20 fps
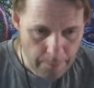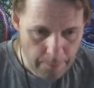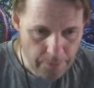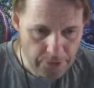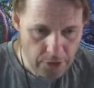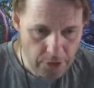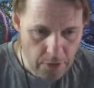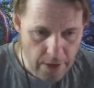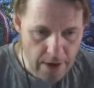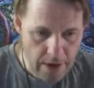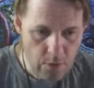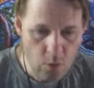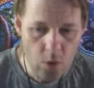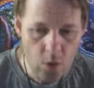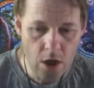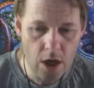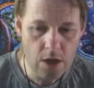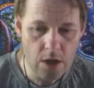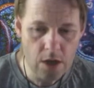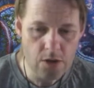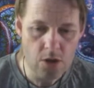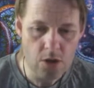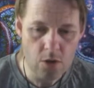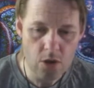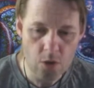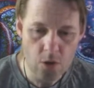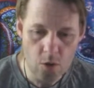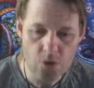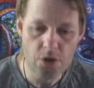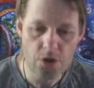So they're all cards that you
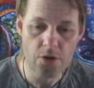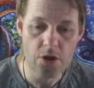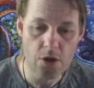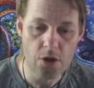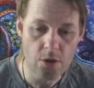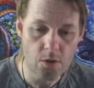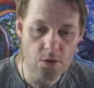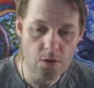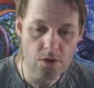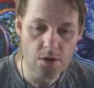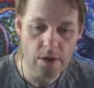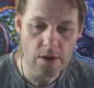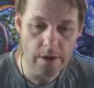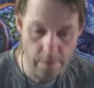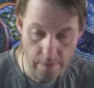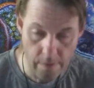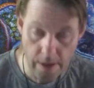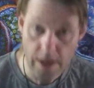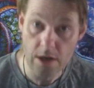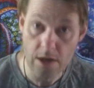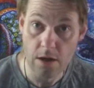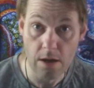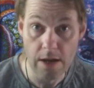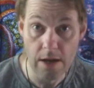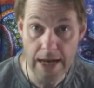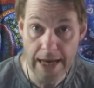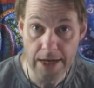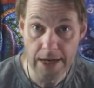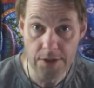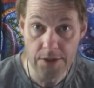can also use in a
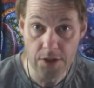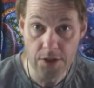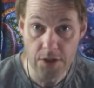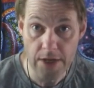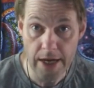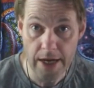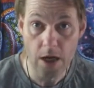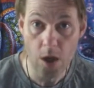Legacy deck,